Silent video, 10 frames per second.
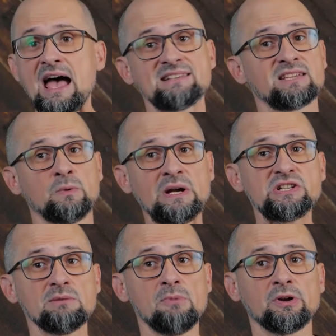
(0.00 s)
A
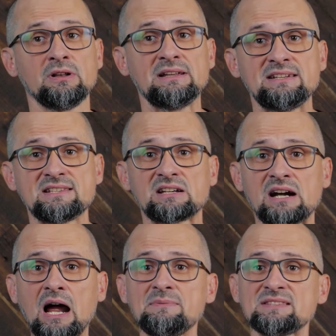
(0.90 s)
sequential model
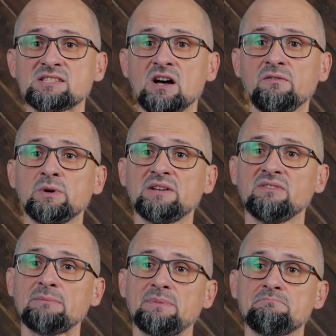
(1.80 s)
describes the software
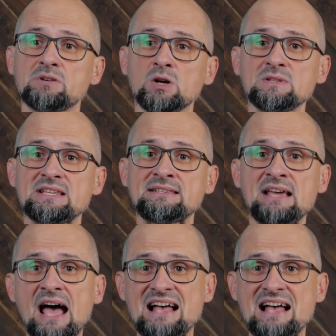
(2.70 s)
development process